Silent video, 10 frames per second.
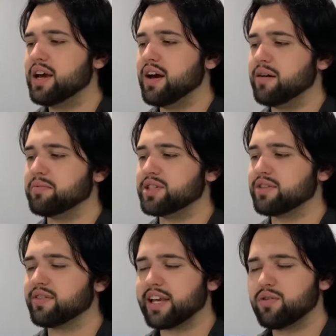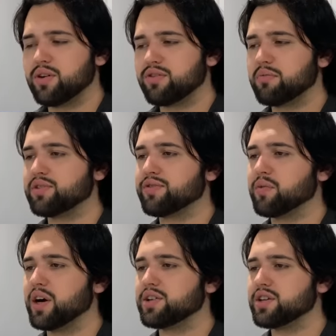But just thank you all so much for
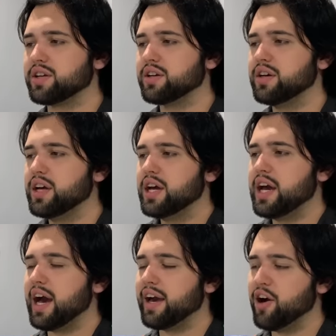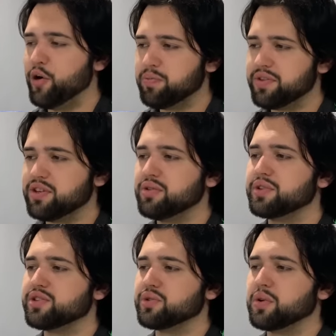watching. I hope that you
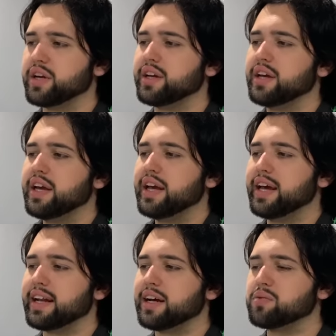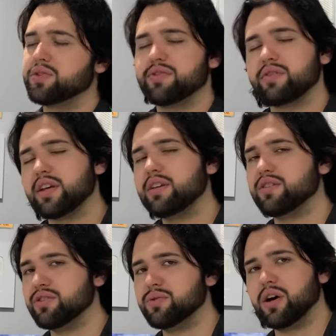enjoyed, and I will see
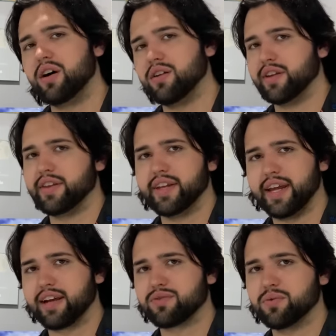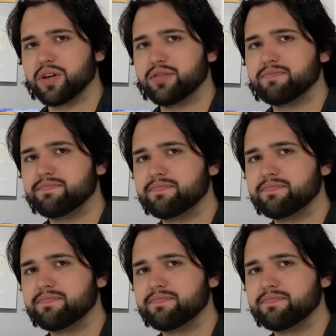you all in the next one.